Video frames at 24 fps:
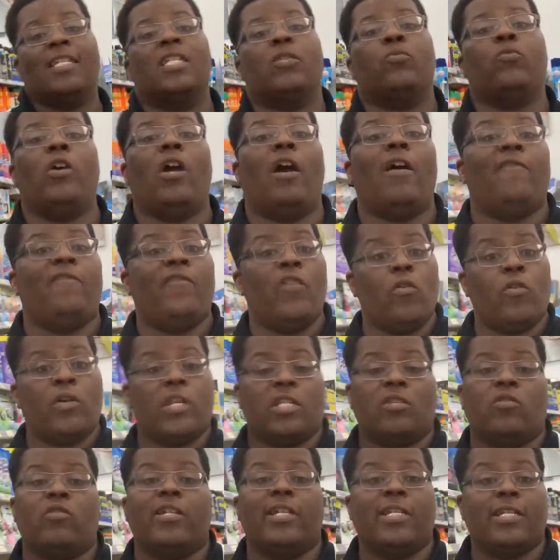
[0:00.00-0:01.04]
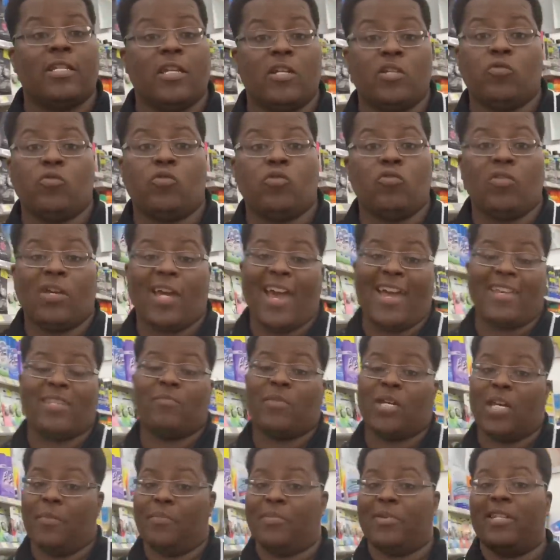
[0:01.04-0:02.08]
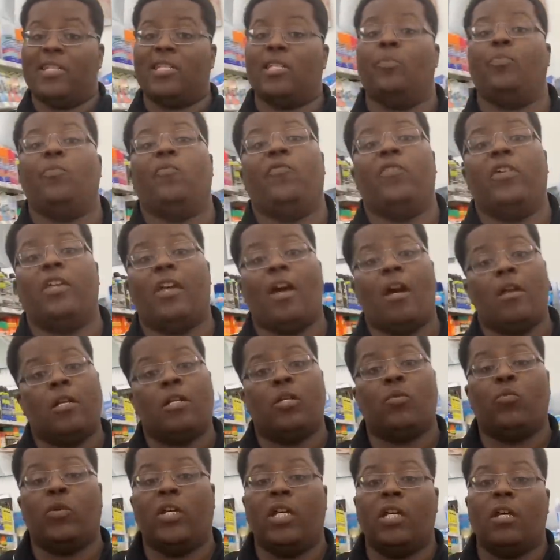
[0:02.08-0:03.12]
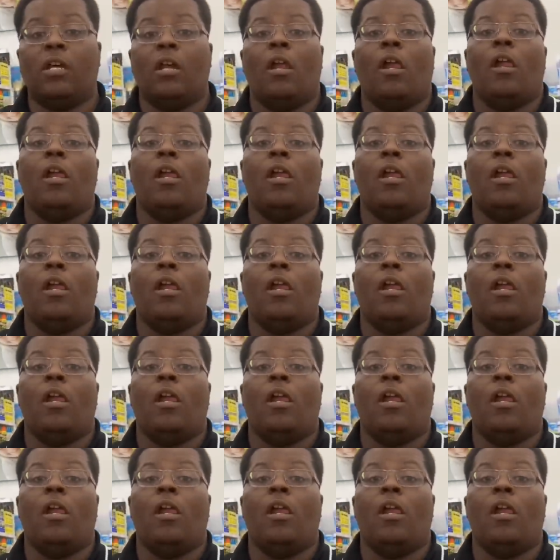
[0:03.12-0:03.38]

since we are focused on essentials, you guys, I'm keeping it simple for y'all this week.